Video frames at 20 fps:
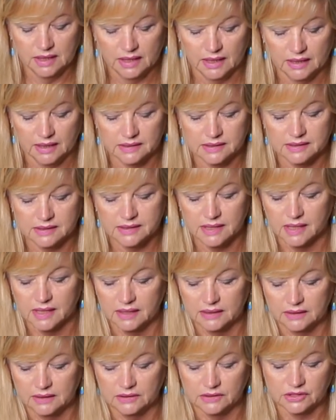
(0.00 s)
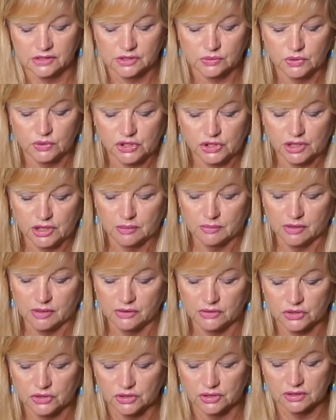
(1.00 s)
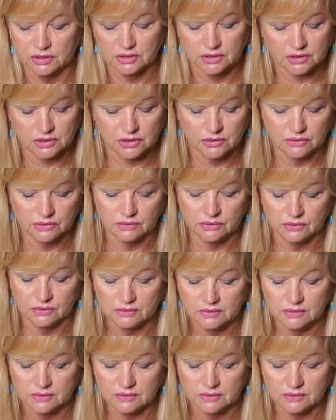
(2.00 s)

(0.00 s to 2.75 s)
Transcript: and start in a swishing motion to